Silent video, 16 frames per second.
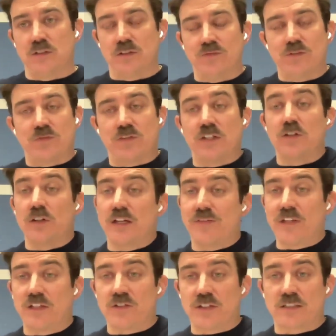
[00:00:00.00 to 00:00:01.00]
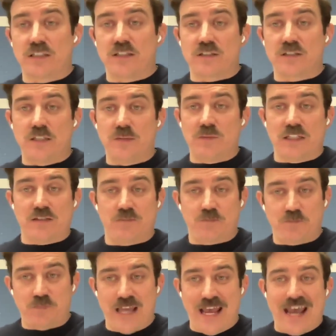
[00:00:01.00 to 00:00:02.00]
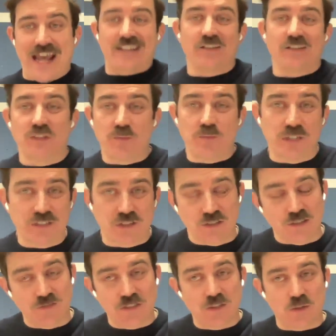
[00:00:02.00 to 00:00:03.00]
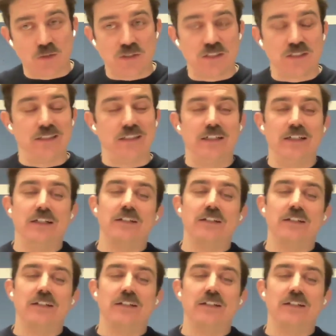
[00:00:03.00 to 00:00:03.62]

Even if they don't have that direct sales team that's actively pitching inventory,